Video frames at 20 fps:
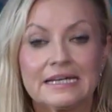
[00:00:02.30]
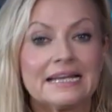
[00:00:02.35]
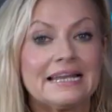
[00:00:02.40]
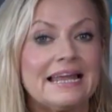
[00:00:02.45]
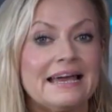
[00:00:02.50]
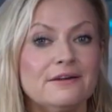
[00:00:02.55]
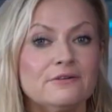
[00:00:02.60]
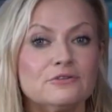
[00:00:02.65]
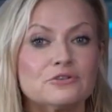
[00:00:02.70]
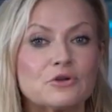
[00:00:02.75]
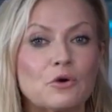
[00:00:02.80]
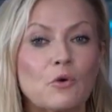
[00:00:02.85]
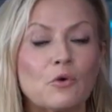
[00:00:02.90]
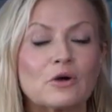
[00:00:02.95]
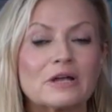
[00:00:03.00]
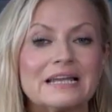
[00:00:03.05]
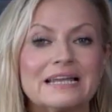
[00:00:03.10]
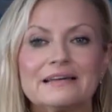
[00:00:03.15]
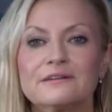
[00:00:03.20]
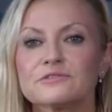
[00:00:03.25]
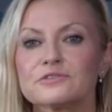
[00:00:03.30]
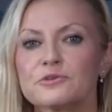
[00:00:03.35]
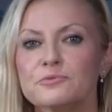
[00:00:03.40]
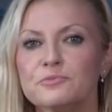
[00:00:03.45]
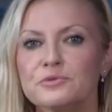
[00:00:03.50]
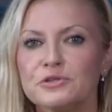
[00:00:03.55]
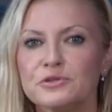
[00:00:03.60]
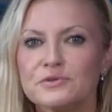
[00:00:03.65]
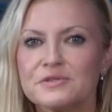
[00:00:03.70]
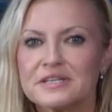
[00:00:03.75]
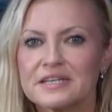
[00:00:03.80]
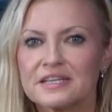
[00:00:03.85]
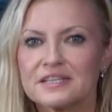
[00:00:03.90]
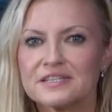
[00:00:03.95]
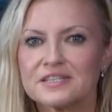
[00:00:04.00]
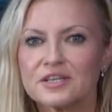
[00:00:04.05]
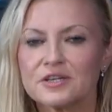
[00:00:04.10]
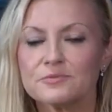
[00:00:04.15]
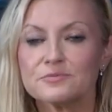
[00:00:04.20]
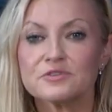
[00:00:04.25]
Cloud or cloud computing are
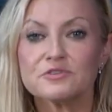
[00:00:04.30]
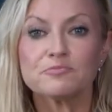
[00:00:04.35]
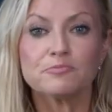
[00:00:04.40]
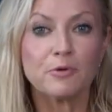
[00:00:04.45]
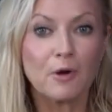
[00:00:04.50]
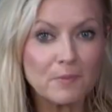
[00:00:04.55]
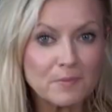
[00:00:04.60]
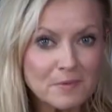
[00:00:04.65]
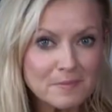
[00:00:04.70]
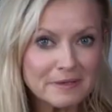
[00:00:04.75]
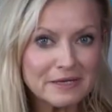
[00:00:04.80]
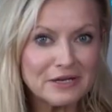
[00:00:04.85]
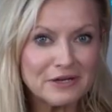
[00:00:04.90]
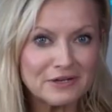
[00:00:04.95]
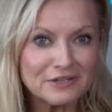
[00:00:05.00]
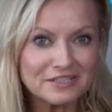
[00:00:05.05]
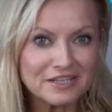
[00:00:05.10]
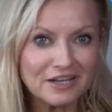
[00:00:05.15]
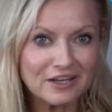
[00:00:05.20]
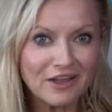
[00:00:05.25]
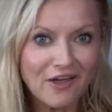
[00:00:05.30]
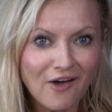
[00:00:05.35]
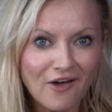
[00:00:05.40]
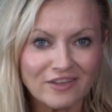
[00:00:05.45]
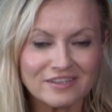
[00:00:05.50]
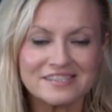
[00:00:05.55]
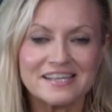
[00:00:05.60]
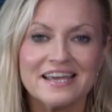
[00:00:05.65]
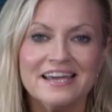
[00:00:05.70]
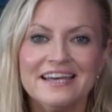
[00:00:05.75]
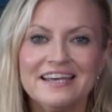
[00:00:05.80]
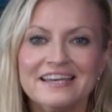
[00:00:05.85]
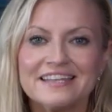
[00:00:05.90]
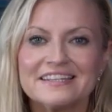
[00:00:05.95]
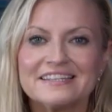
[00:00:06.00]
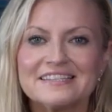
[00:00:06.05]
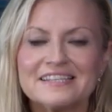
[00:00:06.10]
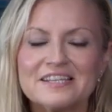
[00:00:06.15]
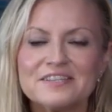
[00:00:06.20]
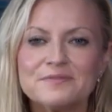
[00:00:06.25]
terms you've probably heard a lot.
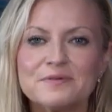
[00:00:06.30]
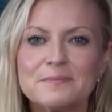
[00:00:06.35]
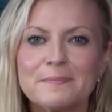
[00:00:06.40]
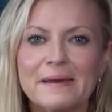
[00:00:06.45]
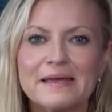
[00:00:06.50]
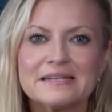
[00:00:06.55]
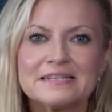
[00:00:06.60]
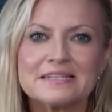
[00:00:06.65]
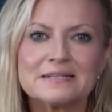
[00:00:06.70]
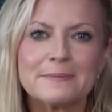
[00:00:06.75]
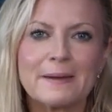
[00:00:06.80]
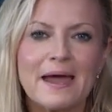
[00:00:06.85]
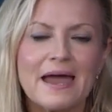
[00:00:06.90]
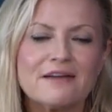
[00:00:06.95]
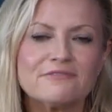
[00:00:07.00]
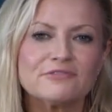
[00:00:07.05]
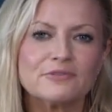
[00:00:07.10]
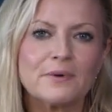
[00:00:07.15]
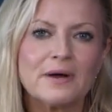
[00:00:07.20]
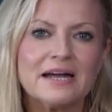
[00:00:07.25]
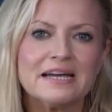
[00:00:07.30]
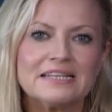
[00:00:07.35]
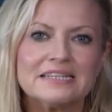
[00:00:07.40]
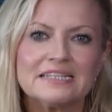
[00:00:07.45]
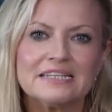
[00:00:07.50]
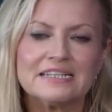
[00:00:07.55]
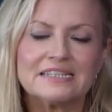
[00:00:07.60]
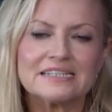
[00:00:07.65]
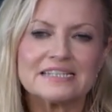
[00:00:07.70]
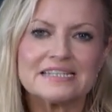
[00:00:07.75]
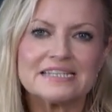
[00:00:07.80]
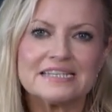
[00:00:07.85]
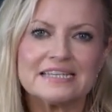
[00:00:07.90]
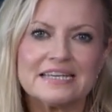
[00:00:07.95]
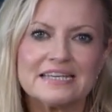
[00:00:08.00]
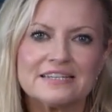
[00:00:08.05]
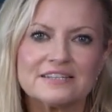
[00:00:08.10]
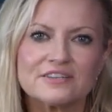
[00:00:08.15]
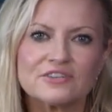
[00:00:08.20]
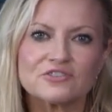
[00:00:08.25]
They seem to be bandied about everywhere in the IT
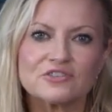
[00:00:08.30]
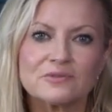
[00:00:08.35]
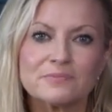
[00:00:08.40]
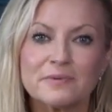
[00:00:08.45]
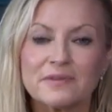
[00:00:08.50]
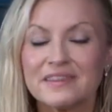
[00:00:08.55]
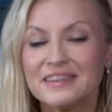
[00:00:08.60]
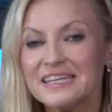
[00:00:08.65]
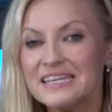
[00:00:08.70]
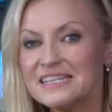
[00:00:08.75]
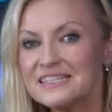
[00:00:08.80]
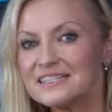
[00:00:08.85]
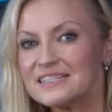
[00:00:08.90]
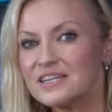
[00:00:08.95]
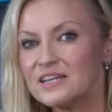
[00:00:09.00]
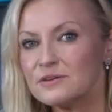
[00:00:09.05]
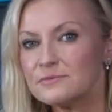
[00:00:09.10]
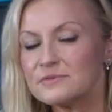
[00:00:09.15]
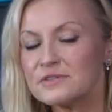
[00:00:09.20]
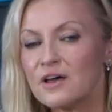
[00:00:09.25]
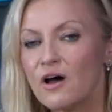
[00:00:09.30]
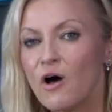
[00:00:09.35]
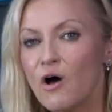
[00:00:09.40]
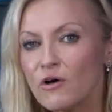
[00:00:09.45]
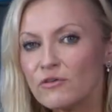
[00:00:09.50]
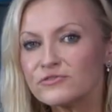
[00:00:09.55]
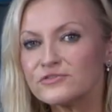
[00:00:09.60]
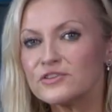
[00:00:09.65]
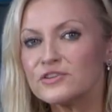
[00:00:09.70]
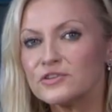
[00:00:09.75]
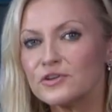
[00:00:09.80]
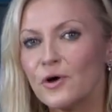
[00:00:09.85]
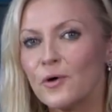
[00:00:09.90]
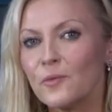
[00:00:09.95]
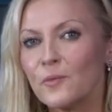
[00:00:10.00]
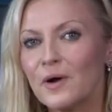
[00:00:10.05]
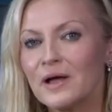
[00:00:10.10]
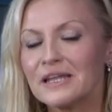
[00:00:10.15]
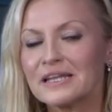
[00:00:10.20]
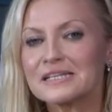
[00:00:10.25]
industry, but these terms are often
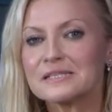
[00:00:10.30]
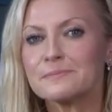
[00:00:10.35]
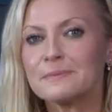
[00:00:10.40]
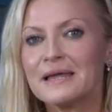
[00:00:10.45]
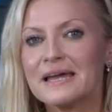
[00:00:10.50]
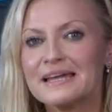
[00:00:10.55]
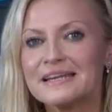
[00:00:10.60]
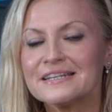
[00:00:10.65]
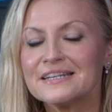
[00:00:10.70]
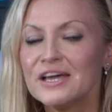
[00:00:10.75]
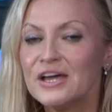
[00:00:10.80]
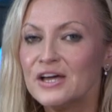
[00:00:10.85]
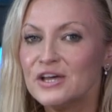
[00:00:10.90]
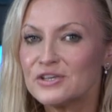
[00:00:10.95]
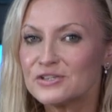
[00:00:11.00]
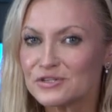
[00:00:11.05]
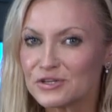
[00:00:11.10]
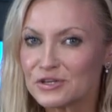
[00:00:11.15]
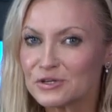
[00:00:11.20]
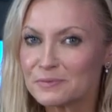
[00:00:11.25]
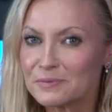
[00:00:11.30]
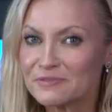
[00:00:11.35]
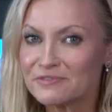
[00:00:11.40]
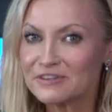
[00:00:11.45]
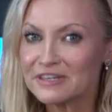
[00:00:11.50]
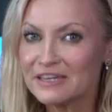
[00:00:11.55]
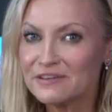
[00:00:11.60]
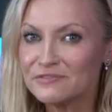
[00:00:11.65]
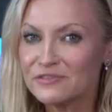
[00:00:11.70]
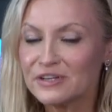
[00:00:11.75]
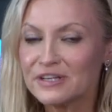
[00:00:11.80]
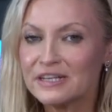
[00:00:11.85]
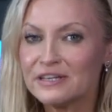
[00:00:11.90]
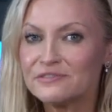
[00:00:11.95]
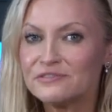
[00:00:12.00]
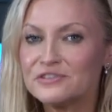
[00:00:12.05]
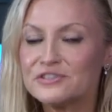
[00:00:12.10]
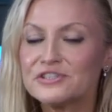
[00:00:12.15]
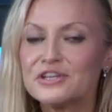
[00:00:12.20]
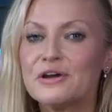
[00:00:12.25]
not well explained, so you can be forgiven
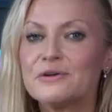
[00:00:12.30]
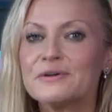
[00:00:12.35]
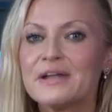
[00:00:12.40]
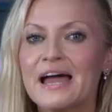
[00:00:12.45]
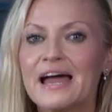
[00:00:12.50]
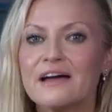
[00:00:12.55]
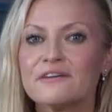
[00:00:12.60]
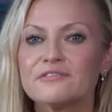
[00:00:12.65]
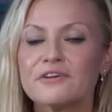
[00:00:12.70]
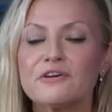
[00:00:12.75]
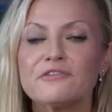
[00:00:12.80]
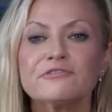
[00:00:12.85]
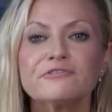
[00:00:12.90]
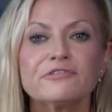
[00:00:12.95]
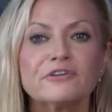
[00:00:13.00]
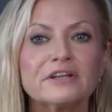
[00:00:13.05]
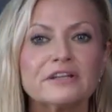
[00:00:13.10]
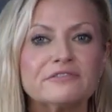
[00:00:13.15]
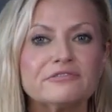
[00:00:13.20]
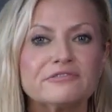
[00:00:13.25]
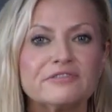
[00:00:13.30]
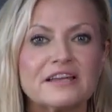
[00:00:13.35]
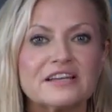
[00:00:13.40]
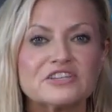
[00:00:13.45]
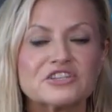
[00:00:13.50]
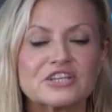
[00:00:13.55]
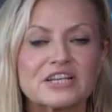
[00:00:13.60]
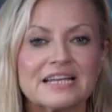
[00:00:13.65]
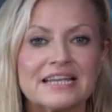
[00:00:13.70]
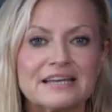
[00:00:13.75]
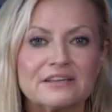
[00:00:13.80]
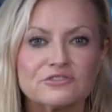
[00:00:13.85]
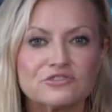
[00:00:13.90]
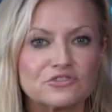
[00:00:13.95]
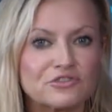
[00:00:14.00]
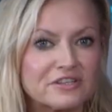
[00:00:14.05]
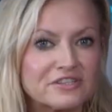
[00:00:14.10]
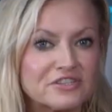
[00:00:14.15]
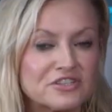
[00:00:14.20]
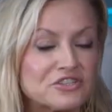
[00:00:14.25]
if you don't have a fully fledged cloud
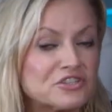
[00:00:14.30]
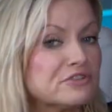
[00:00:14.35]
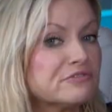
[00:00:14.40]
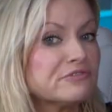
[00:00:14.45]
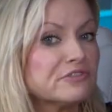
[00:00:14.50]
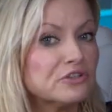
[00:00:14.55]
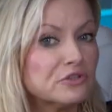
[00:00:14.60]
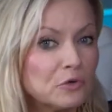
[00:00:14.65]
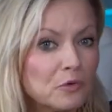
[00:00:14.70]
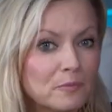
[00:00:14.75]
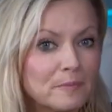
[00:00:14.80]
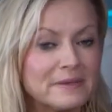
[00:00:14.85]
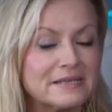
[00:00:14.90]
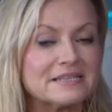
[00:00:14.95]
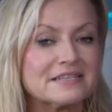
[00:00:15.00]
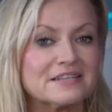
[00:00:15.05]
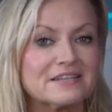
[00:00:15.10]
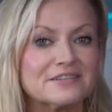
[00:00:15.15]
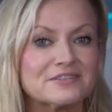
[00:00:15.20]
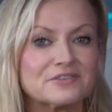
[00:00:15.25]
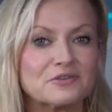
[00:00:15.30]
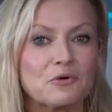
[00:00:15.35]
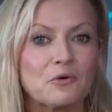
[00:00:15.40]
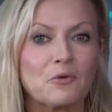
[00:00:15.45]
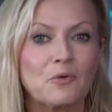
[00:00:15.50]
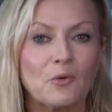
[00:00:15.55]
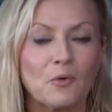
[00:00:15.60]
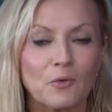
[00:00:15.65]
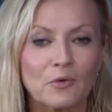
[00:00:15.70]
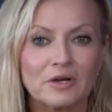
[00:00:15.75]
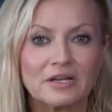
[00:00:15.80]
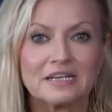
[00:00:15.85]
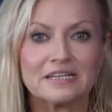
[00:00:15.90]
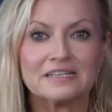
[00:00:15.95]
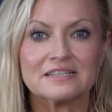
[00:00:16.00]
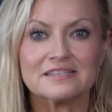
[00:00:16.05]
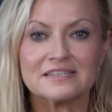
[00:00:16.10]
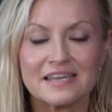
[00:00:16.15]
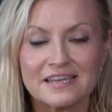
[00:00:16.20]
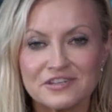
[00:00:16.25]
strategy for your business or
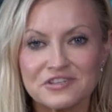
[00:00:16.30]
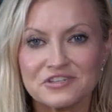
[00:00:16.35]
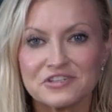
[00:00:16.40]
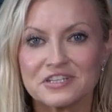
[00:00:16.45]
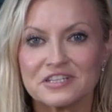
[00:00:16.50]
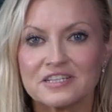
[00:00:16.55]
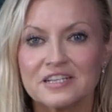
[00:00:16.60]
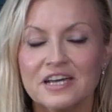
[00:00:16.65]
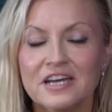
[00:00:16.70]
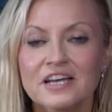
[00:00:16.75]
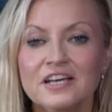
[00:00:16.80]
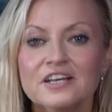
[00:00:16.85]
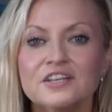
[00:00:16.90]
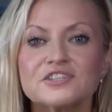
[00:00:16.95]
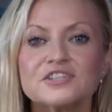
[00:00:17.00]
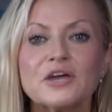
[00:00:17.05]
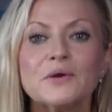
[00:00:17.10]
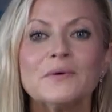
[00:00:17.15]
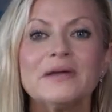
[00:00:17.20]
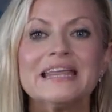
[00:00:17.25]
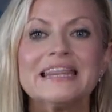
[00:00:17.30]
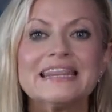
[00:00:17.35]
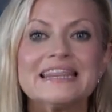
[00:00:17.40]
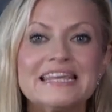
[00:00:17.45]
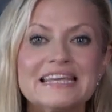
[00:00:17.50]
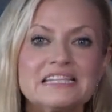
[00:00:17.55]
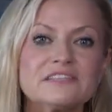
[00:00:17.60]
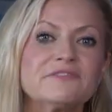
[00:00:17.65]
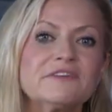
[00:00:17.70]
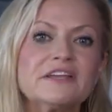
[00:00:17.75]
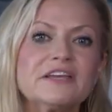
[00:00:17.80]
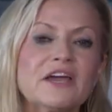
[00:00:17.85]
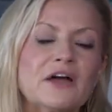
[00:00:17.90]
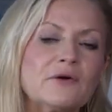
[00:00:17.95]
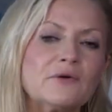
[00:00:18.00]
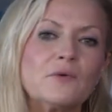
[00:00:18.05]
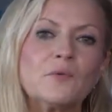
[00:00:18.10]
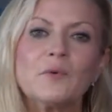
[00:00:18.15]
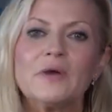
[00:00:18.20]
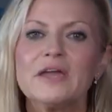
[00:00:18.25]
organisation. So in this
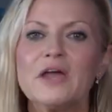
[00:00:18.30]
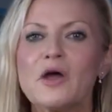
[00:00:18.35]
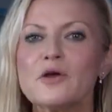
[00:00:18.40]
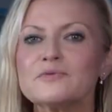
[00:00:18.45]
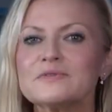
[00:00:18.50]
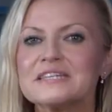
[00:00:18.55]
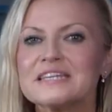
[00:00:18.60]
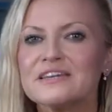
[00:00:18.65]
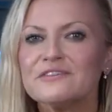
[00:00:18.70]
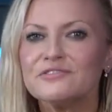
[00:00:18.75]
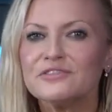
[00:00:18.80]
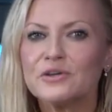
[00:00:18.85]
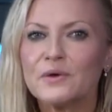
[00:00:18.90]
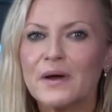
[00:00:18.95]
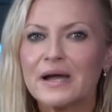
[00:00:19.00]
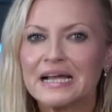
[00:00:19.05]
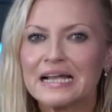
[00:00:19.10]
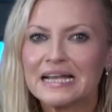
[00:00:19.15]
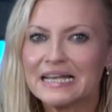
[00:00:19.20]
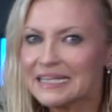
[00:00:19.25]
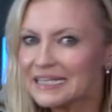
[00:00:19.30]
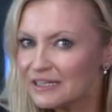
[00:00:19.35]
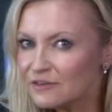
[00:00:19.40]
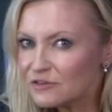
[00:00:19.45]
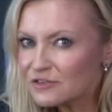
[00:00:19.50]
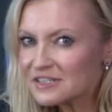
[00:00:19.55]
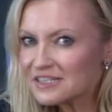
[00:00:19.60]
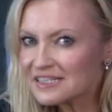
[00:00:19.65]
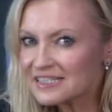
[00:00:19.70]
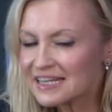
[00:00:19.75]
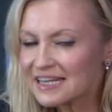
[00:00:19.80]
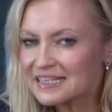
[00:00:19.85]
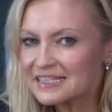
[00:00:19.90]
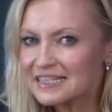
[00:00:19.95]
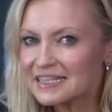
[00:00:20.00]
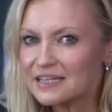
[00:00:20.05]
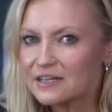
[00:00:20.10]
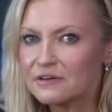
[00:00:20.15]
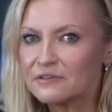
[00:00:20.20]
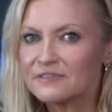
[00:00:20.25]
video, we hope to give you a clear
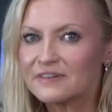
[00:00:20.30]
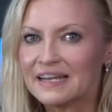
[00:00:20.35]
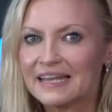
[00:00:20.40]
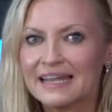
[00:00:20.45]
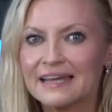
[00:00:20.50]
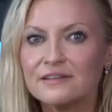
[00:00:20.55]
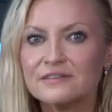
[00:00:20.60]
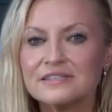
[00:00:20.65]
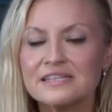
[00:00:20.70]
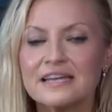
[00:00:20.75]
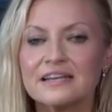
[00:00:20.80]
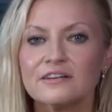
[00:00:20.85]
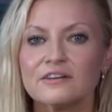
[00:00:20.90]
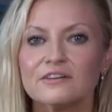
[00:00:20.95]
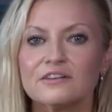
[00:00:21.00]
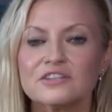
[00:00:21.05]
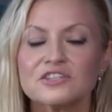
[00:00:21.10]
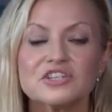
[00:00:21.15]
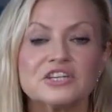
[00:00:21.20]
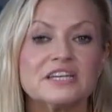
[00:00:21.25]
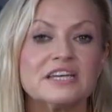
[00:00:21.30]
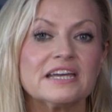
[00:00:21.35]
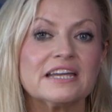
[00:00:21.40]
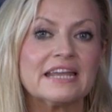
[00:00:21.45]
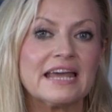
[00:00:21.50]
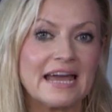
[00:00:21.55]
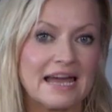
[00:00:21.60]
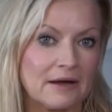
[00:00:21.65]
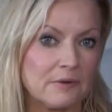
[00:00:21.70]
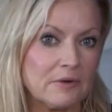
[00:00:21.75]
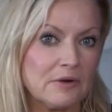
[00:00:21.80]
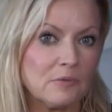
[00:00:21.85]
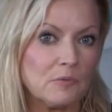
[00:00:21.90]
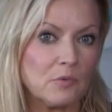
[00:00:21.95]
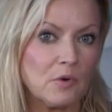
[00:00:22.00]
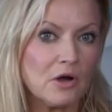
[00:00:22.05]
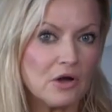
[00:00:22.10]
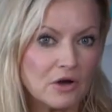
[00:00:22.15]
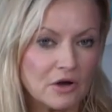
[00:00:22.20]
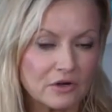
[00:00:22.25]
understanding of cloud technology and how it
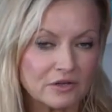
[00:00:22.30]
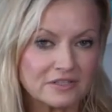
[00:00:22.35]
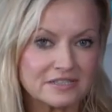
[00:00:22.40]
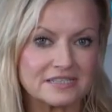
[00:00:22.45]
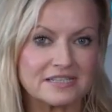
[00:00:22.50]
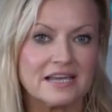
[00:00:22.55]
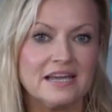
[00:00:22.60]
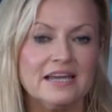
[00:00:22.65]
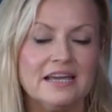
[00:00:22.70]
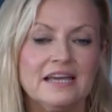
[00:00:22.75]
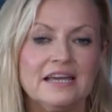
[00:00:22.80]
works.